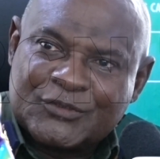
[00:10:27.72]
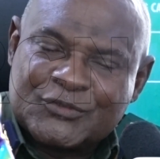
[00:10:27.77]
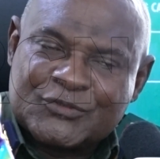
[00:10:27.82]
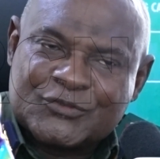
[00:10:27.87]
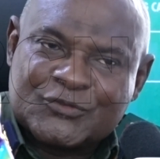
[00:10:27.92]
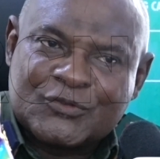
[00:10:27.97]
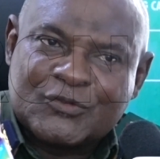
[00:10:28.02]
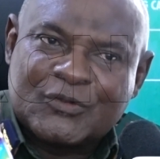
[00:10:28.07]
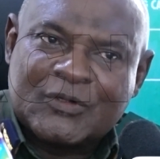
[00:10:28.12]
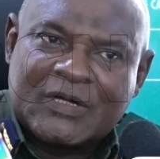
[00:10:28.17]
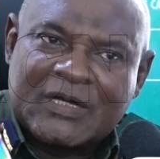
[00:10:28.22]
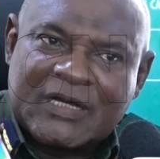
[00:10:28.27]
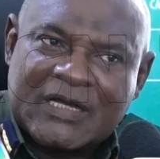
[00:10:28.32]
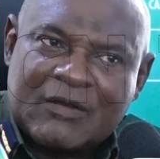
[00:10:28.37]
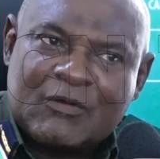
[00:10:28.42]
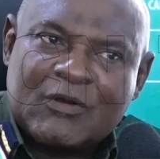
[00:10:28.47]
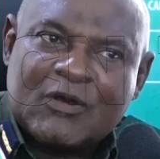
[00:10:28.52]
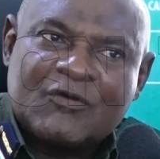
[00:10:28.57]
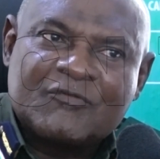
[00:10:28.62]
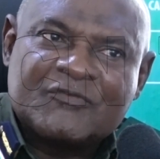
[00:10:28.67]
So
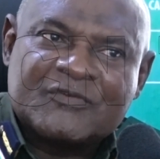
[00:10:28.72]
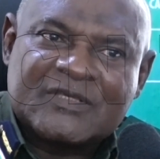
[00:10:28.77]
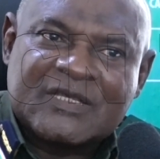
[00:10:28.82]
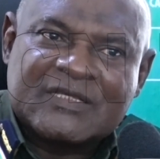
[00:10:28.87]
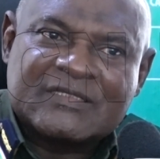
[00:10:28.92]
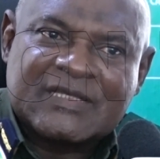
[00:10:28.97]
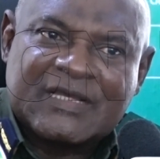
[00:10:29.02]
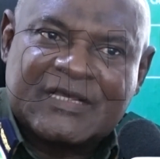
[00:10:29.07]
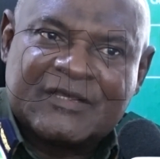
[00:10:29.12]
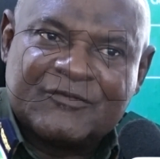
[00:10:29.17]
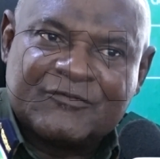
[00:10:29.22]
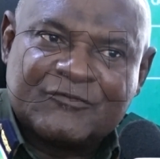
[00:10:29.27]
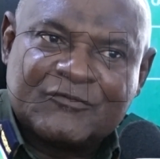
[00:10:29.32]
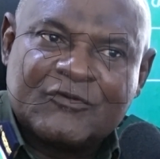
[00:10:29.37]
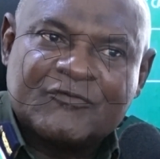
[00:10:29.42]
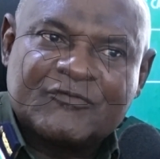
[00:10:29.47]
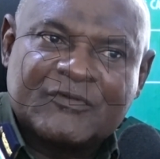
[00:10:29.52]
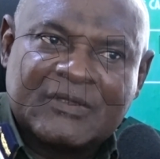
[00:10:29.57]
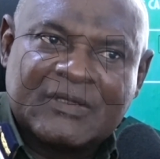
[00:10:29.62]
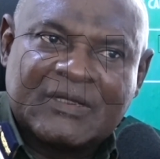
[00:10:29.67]
our officers are
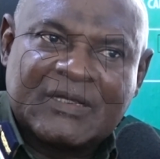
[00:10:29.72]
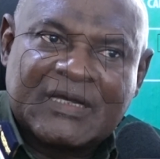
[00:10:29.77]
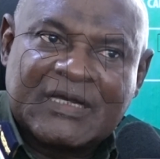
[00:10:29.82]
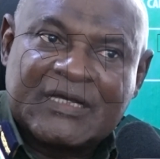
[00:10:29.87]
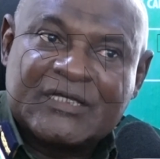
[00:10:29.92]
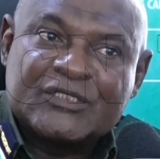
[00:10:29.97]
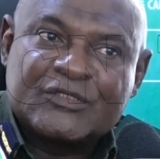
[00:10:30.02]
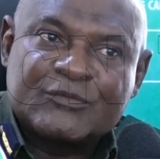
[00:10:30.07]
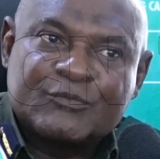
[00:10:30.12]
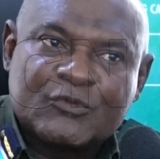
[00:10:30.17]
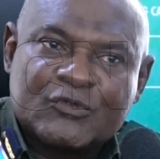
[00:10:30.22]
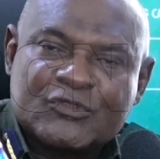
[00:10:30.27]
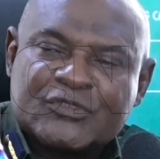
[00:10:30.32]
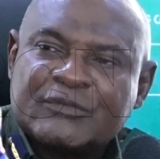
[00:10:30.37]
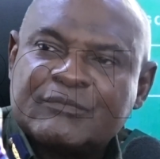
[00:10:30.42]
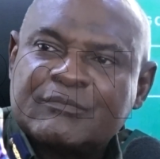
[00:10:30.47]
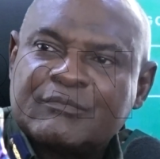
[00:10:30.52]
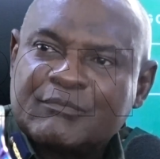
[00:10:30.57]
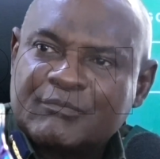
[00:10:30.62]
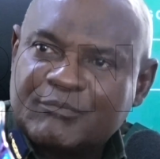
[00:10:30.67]
involved in
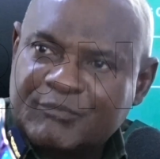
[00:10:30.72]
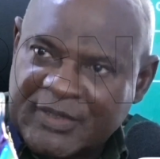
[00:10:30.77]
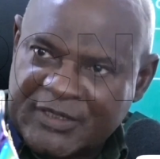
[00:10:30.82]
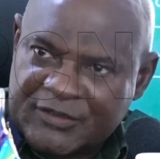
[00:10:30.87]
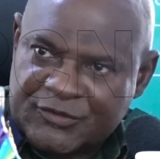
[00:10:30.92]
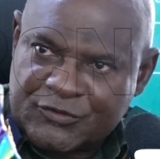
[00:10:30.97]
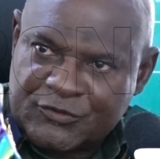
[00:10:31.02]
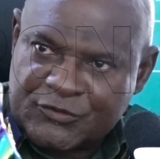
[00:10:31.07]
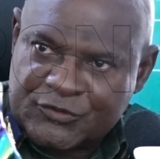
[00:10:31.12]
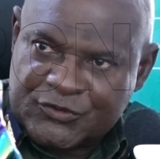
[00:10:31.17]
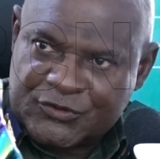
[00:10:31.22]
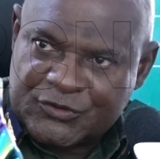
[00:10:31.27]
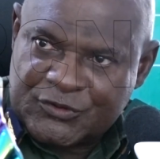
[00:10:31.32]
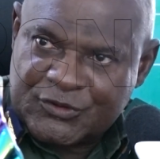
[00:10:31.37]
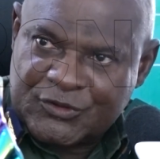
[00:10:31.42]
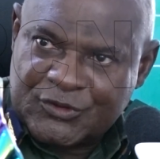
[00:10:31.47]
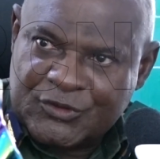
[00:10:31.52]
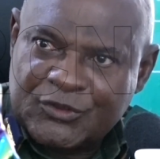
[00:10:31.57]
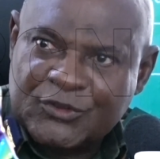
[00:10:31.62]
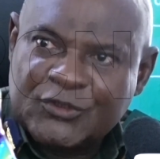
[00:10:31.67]
anti-poaching patrols.
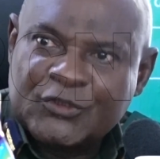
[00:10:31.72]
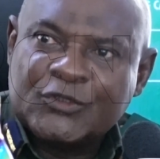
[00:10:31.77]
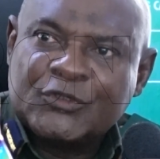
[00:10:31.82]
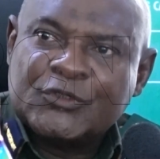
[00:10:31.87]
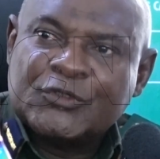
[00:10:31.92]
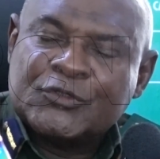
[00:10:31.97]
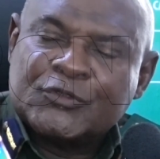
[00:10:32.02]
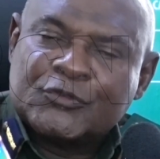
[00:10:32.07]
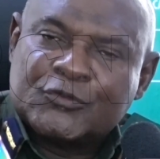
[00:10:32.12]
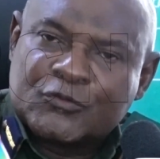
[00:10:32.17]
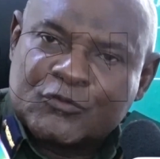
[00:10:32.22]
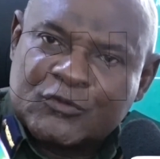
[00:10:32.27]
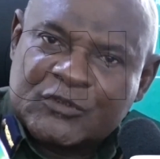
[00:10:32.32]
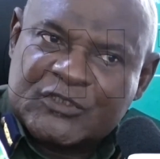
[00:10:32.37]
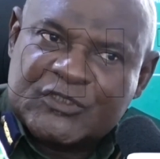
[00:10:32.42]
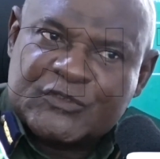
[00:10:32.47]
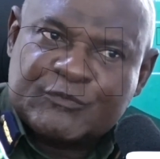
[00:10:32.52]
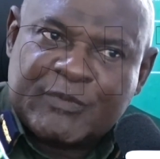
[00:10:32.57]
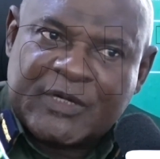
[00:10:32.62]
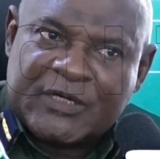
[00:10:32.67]
Through
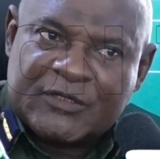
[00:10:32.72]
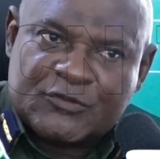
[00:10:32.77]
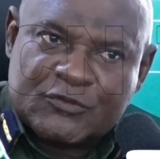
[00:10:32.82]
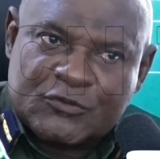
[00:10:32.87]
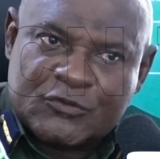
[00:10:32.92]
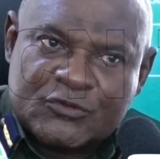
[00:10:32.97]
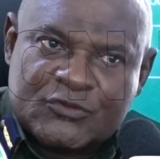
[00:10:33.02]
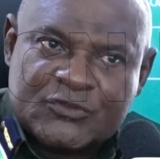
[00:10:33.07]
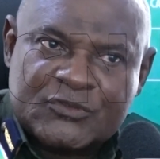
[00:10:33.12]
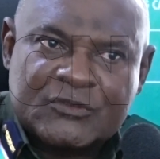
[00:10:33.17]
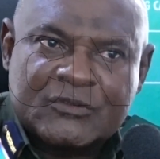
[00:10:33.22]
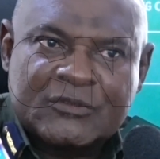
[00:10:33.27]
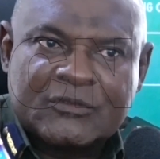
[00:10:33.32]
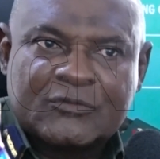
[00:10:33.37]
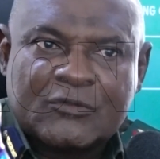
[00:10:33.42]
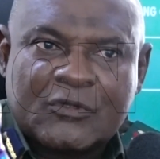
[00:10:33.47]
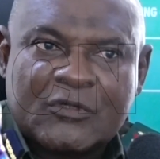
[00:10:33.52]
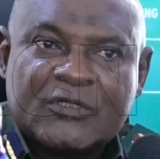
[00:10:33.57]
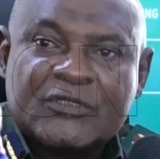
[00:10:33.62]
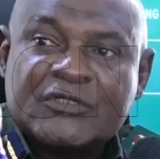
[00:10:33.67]
these patrols,
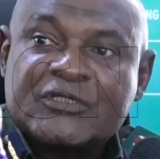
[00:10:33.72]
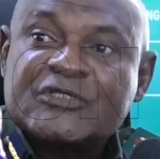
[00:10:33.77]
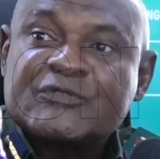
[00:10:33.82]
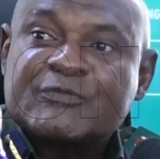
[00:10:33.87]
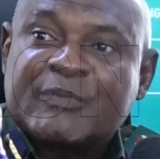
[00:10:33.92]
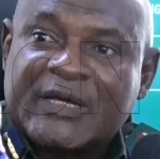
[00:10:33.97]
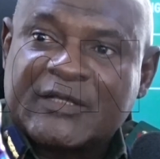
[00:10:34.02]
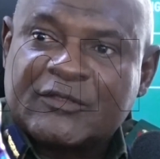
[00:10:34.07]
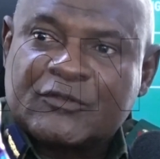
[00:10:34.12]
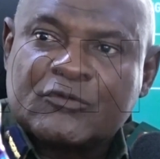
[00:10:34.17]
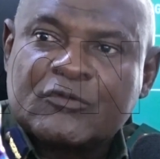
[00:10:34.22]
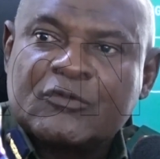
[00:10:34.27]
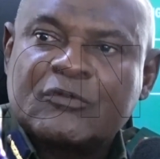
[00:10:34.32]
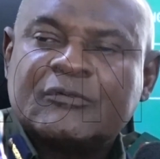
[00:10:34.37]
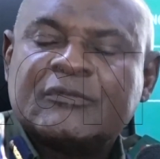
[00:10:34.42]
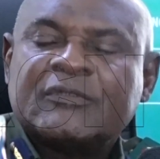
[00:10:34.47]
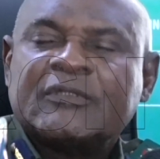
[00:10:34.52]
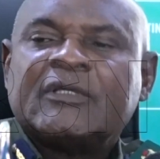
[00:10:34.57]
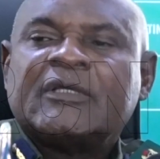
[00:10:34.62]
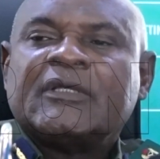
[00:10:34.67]
during this patrol,
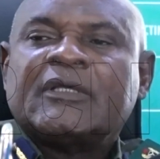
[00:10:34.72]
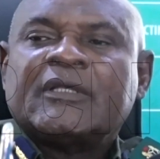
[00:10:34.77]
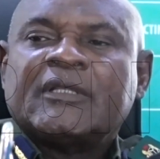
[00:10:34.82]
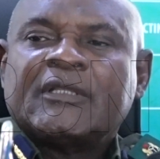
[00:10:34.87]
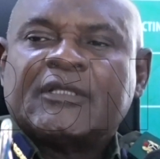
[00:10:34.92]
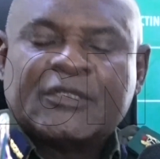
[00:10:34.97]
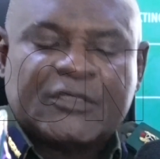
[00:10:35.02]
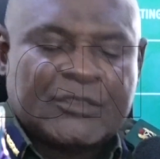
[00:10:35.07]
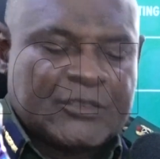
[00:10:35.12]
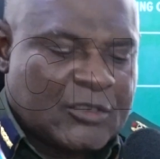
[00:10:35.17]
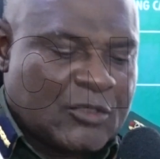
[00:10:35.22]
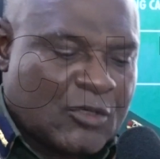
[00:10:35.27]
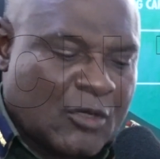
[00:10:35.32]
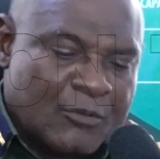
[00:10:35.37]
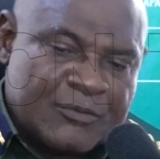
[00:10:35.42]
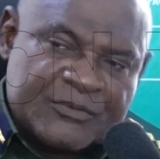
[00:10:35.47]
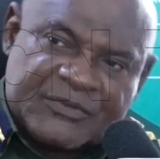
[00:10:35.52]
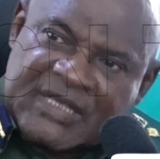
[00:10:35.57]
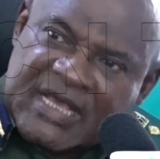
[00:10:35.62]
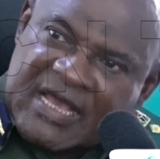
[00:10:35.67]
they
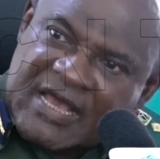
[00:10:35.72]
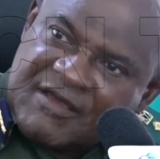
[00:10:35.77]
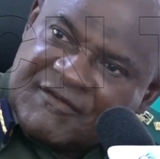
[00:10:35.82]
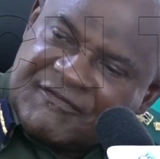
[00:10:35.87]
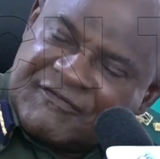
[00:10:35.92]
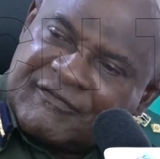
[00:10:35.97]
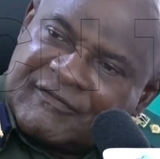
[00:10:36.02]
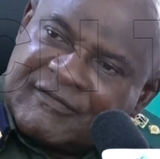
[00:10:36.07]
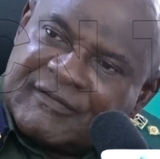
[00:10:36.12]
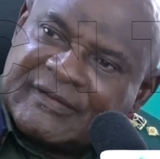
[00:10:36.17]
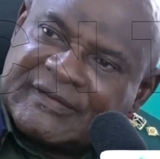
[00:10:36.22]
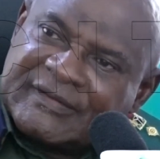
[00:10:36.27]
observe